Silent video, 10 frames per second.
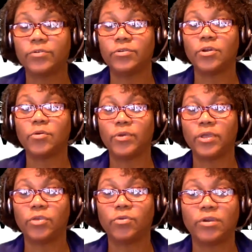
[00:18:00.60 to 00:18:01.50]
You know,
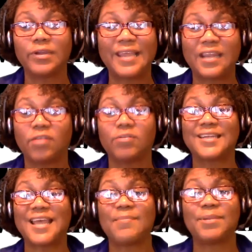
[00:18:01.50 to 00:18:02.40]
you hear that all the time.